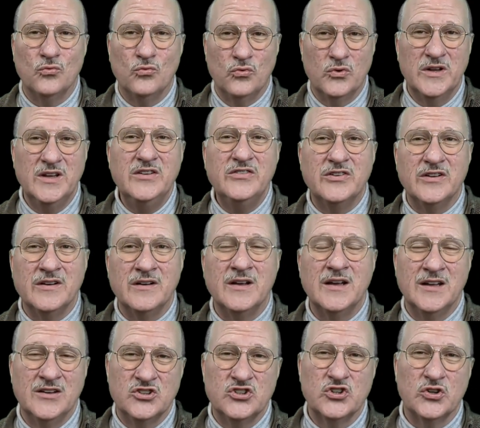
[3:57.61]
reason
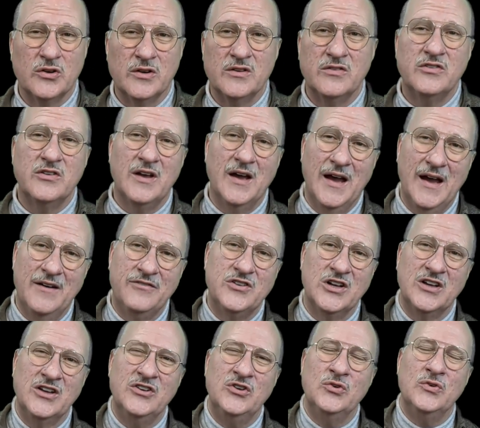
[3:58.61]
insurance, you have
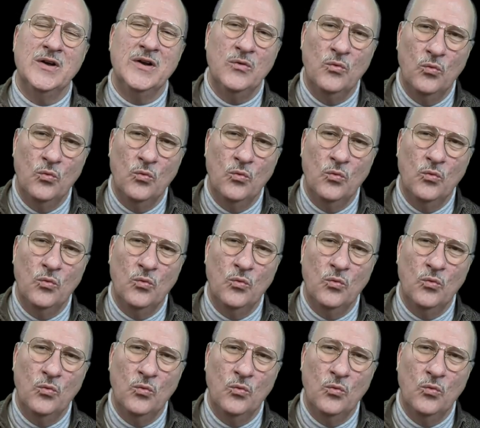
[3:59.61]
to do it